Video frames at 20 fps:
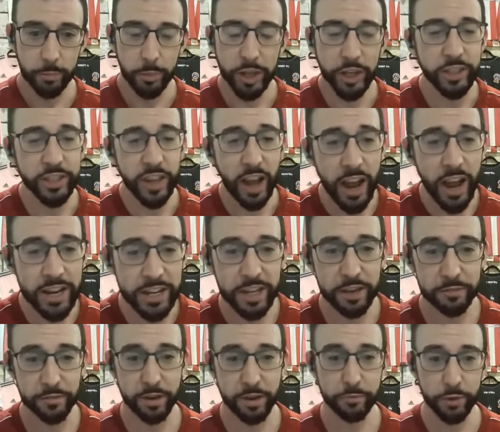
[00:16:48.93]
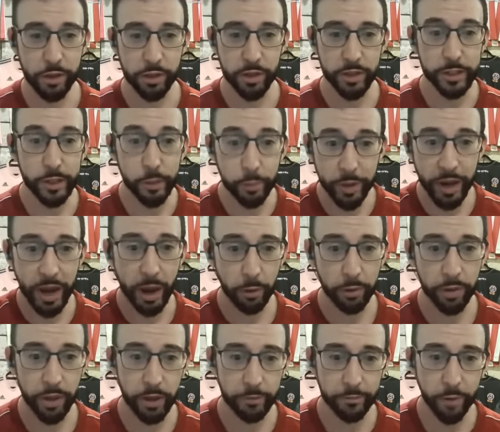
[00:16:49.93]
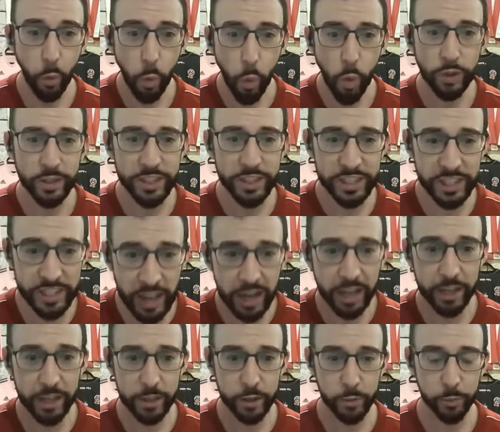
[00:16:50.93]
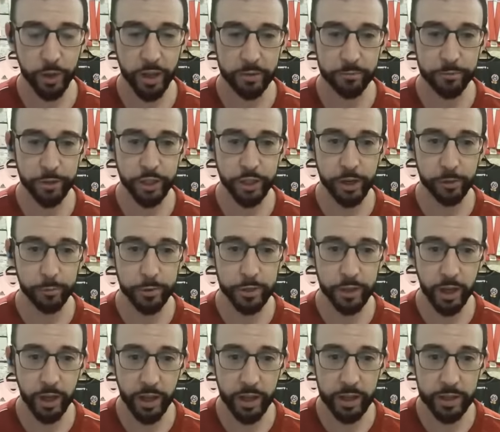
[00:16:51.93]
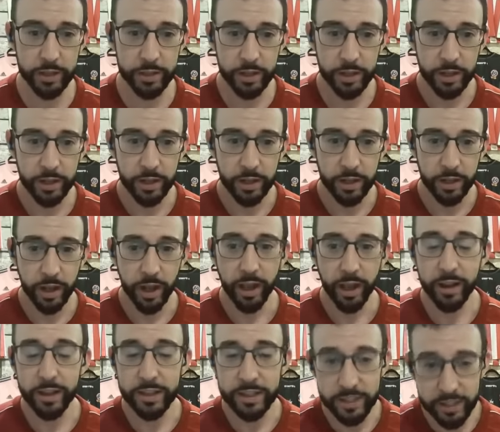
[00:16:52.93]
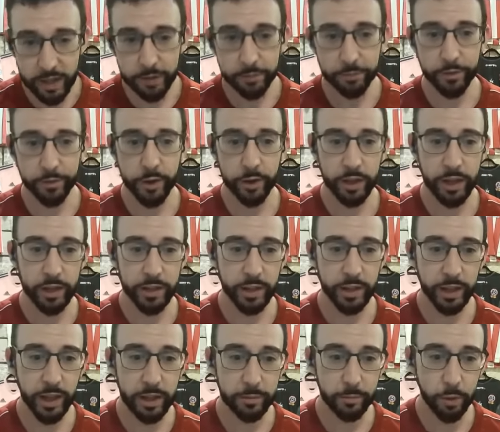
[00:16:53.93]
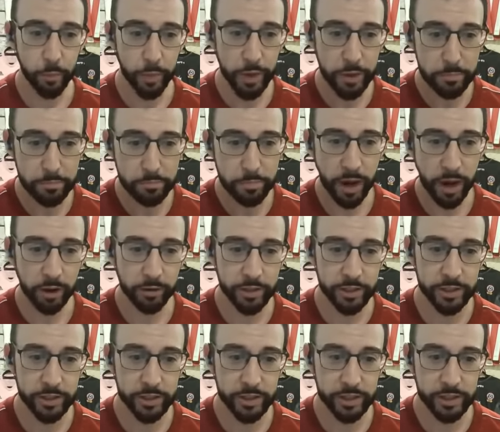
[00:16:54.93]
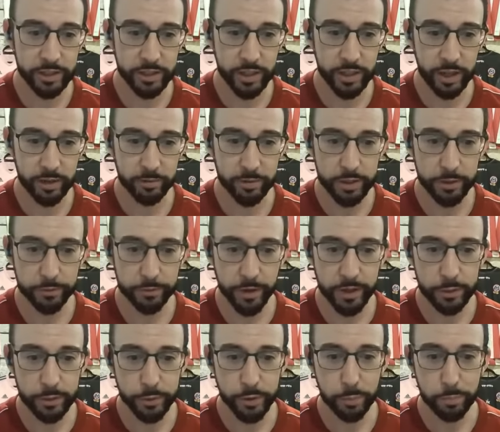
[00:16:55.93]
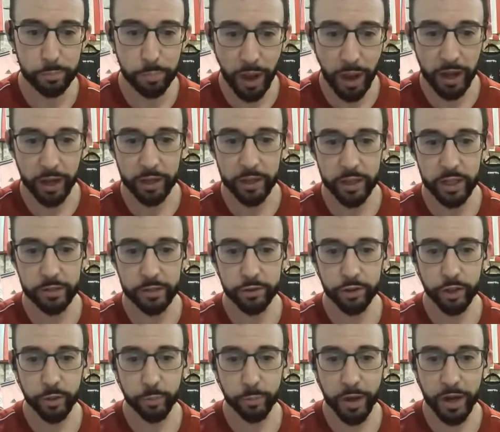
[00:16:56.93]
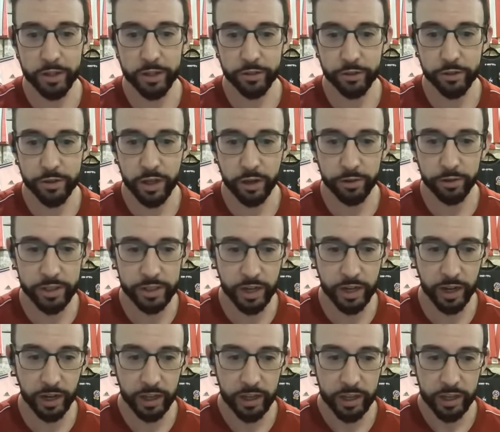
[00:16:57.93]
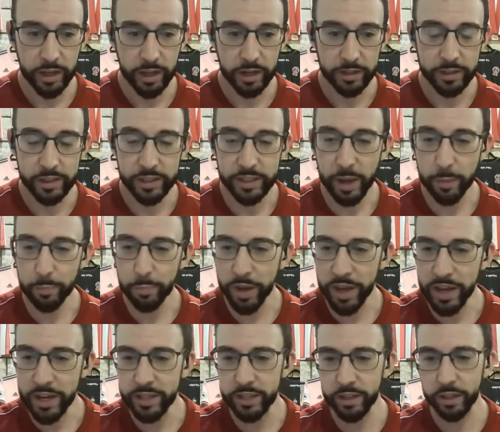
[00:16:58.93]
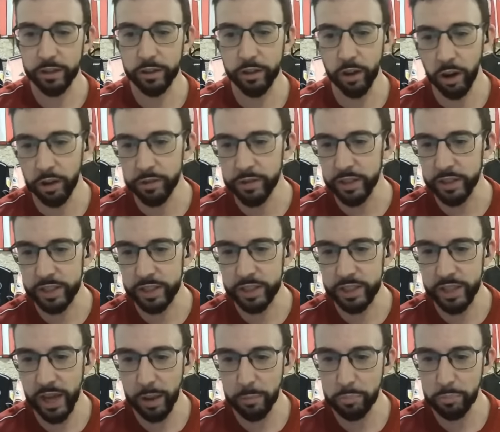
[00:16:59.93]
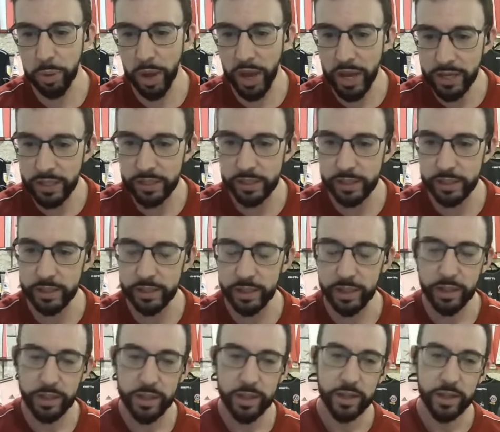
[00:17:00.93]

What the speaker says: because I'd give everything to be out there for 1 second playing for Sheffield United. And it did feel like they gave up. Embarrassing, says David. Defence was a bag of nerves trying to pass through their attack. And the set piece, God, the set pieces,